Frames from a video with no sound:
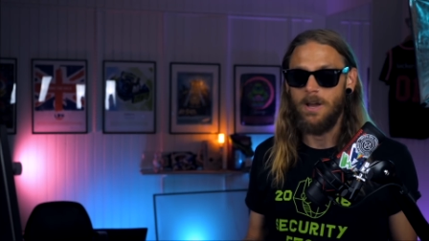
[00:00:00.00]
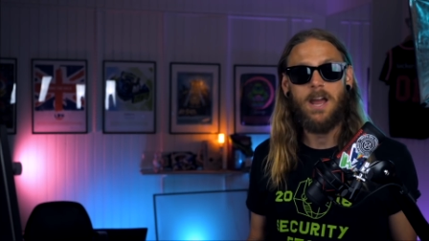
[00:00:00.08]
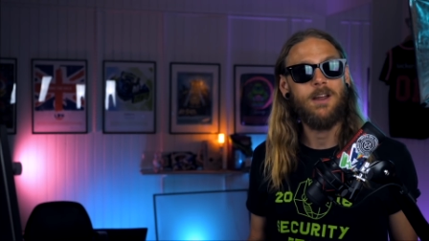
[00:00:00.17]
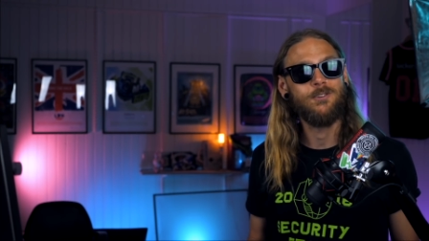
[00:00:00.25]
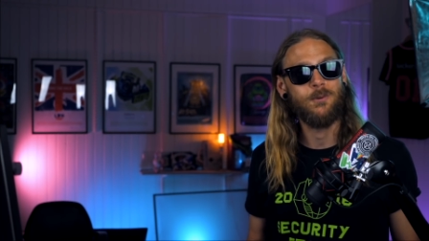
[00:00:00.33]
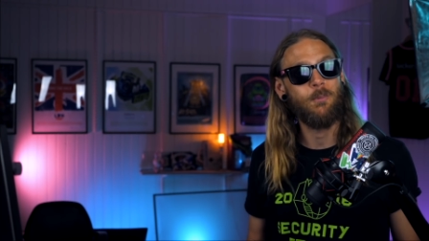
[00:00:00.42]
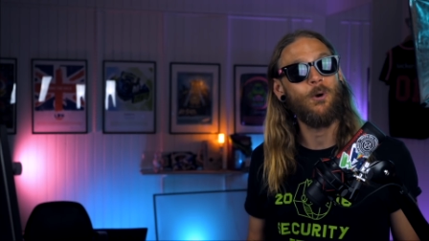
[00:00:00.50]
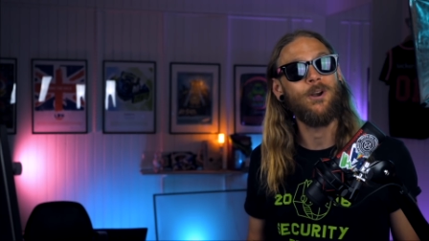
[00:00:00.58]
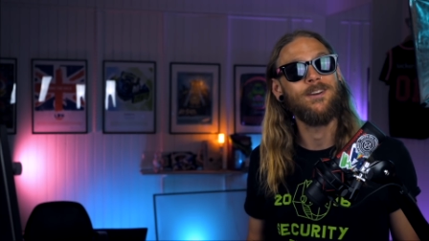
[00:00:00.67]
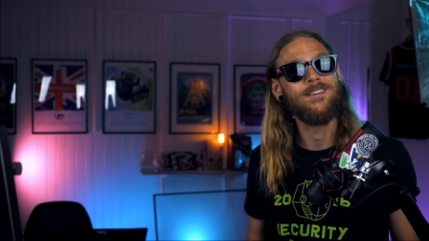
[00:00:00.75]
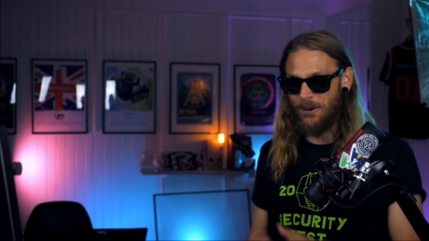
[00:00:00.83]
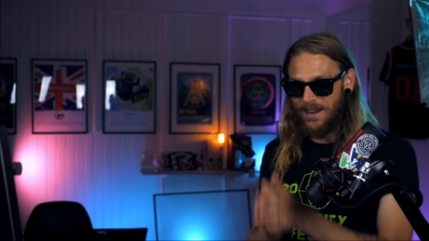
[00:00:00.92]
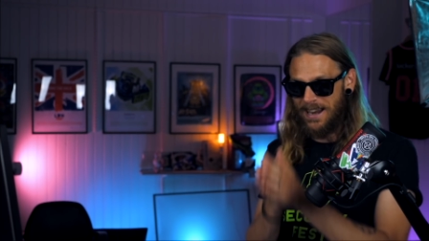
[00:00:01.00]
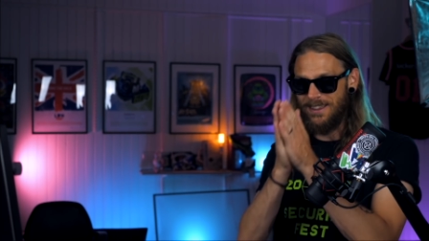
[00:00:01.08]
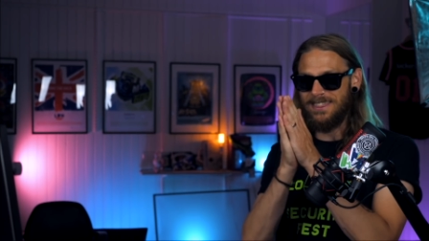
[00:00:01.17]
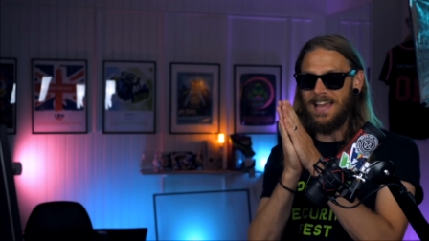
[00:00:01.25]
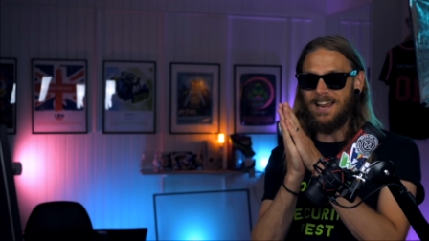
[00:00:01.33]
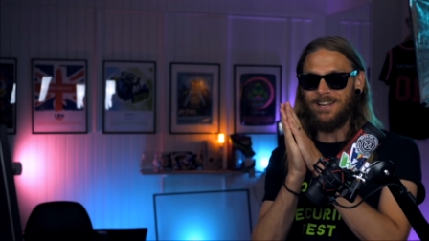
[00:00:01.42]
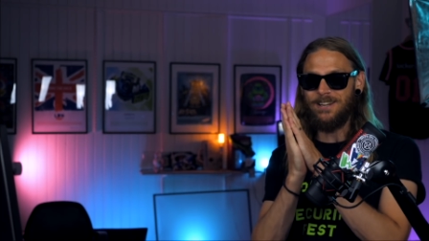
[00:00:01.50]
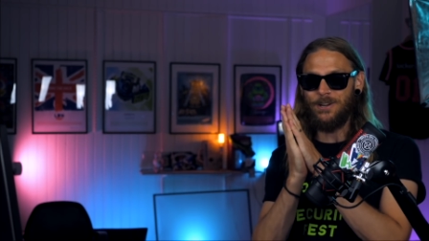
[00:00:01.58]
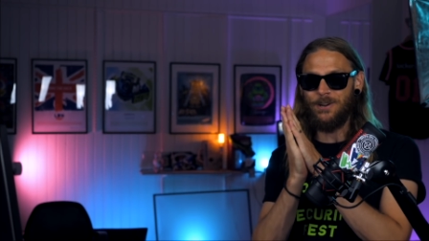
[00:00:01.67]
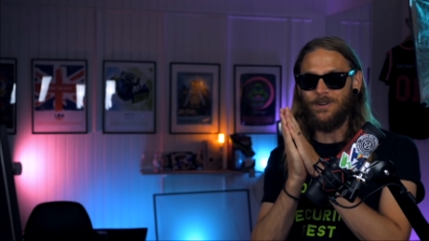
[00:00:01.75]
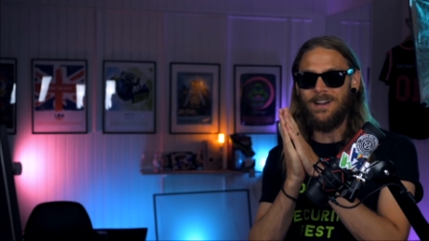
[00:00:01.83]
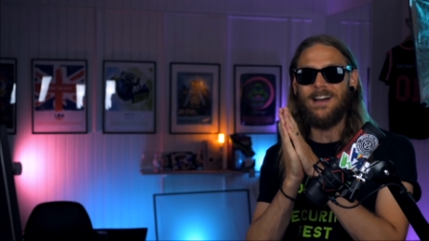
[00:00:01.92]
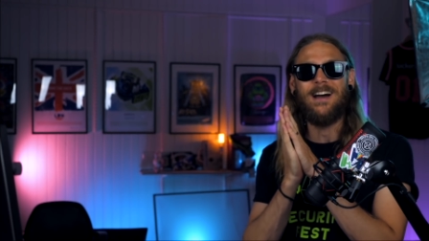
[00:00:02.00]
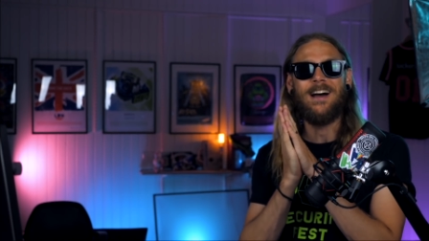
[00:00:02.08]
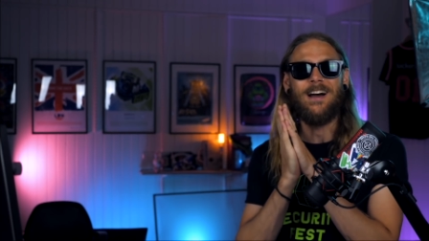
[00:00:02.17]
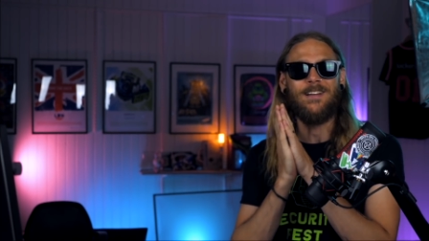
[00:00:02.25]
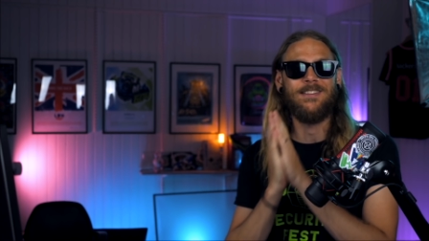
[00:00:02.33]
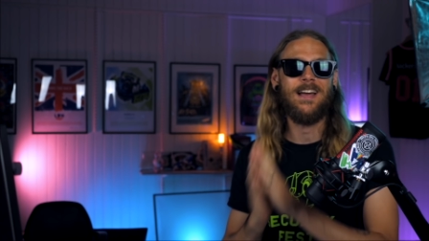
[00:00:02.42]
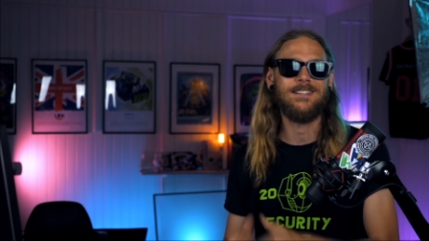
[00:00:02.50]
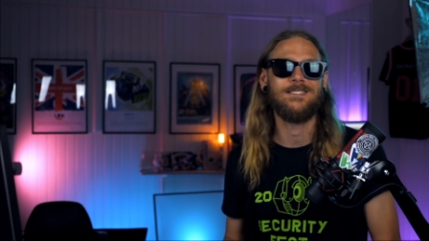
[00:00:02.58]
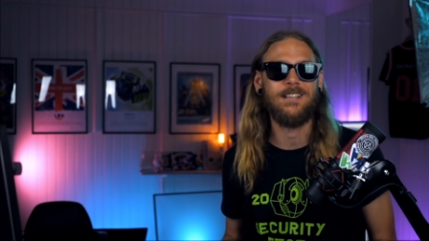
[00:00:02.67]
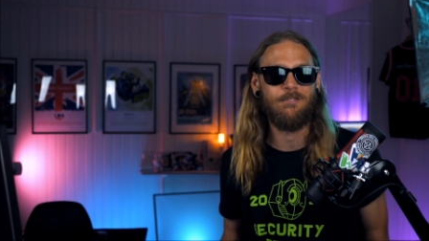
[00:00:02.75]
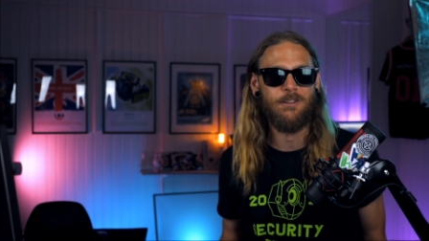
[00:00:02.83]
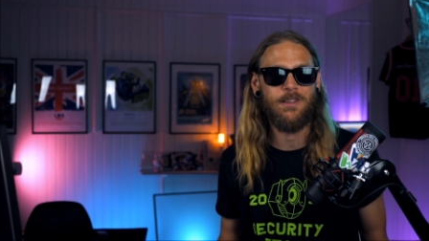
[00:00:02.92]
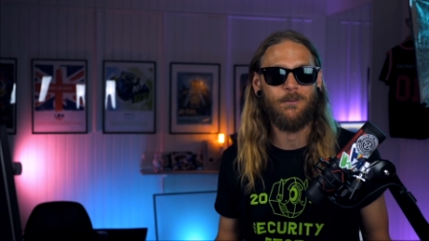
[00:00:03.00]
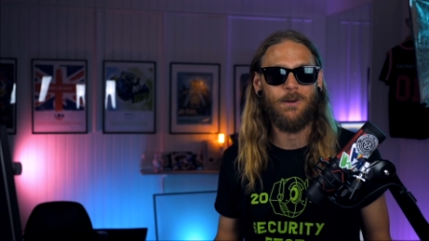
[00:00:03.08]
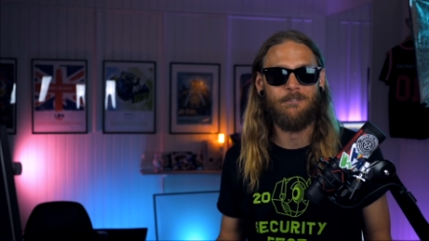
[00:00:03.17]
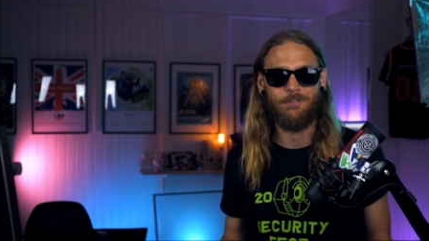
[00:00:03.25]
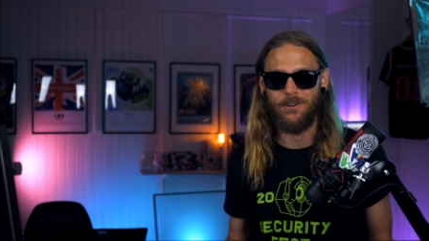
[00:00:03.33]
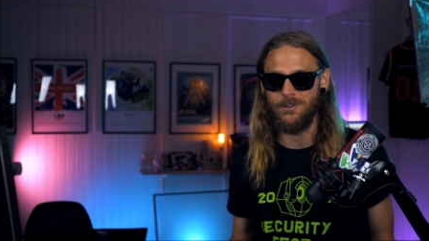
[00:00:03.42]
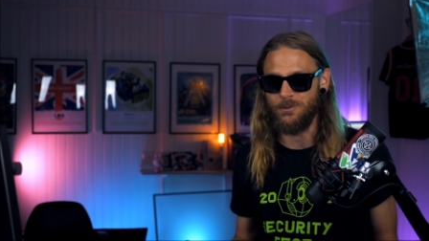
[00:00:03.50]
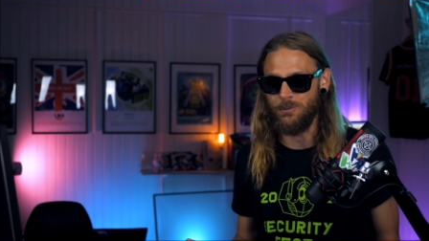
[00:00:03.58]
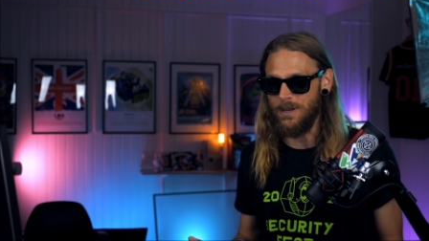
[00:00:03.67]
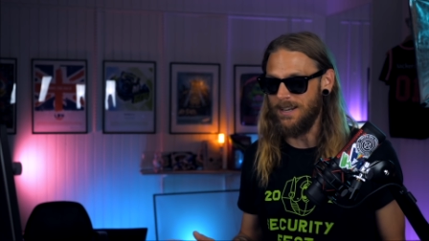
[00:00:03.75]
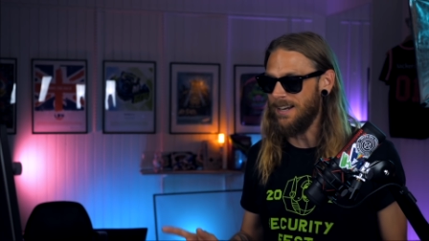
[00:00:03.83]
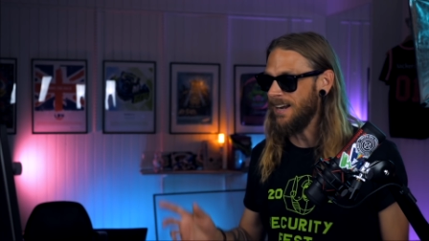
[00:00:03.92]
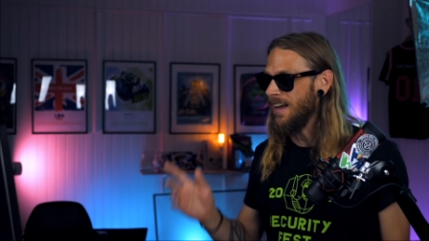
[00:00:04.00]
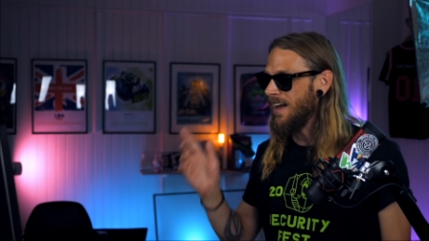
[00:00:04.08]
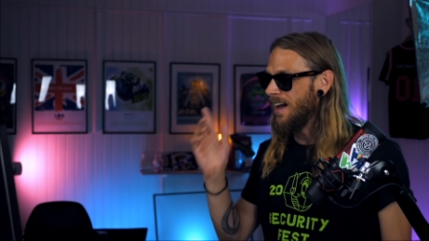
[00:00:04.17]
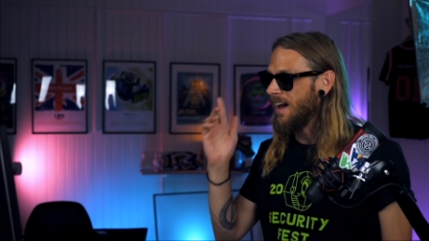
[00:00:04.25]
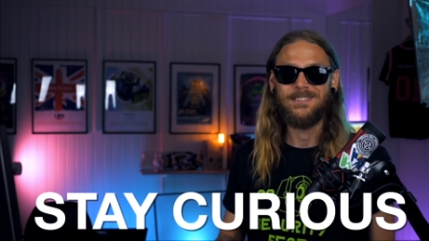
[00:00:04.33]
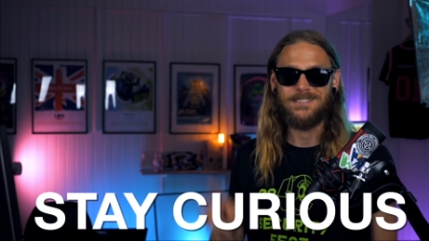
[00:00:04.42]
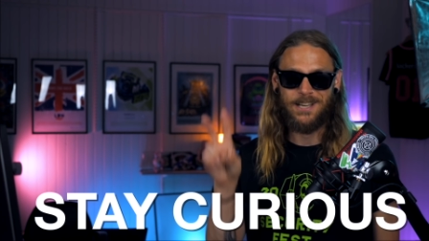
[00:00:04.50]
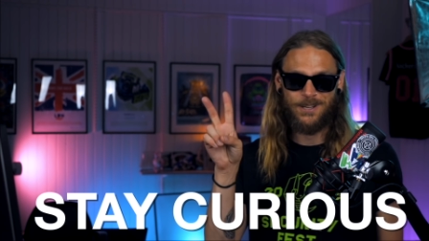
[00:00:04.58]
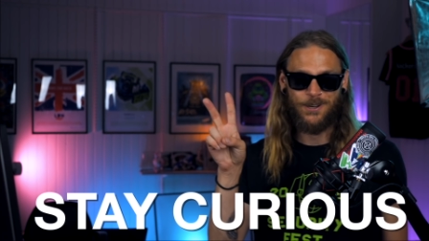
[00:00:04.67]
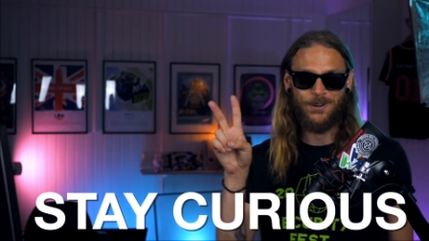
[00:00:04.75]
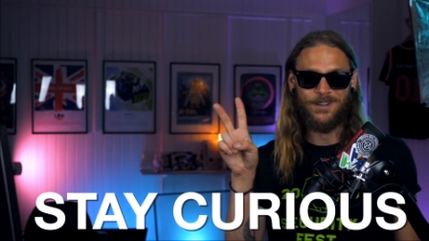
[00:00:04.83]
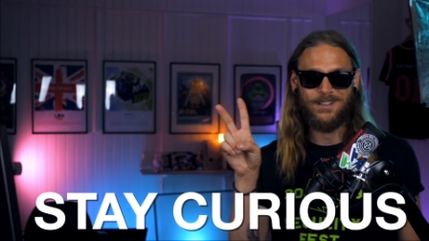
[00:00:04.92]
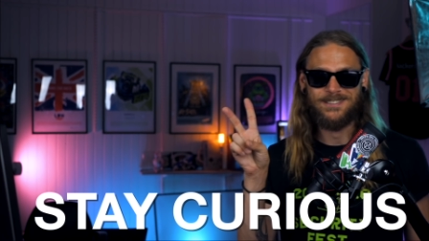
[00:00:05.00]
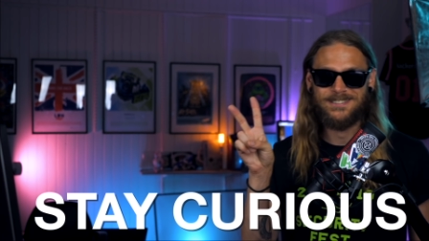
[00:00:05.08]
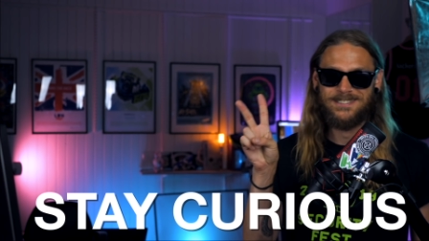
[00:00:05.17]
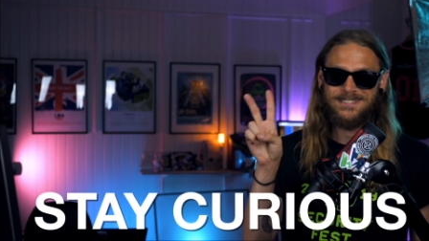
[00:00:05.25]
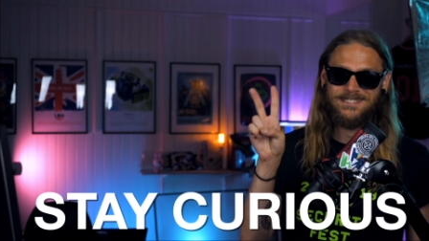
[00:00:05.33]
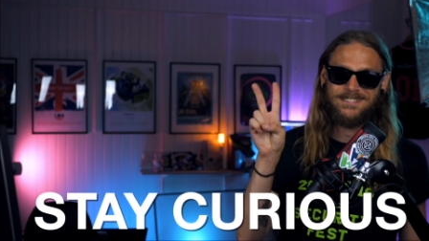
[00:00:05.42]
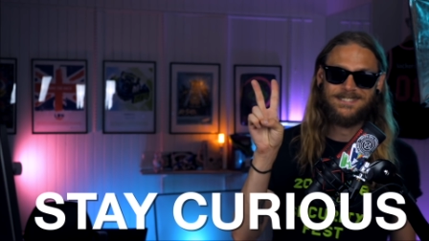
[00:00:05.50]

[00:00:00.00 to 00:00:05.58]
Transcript: hey, support. Okay, thank you. Uh, that's everything we have for this week. Stay curious.